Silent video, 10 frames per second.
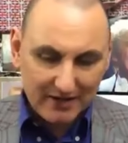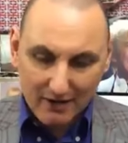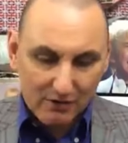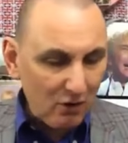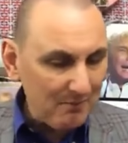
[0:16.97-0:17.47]
You
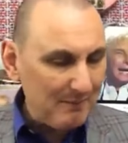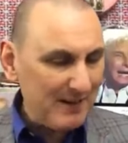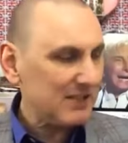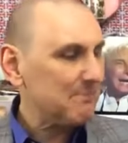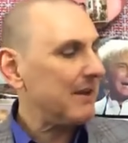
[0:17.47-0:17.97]
know, I've got all my
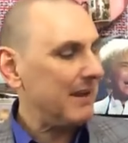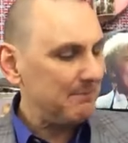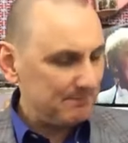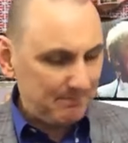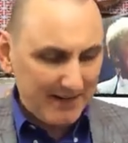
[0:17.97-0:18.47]
bits and
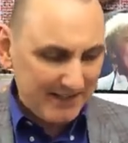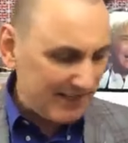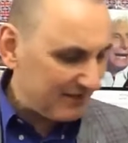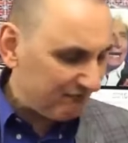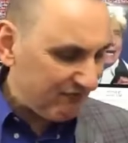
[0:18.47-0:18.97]

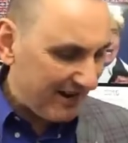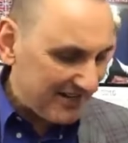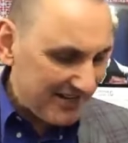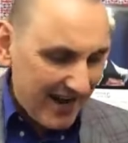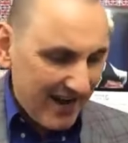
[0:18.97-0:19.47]
pieces
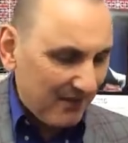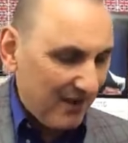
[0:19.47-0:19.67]
written down,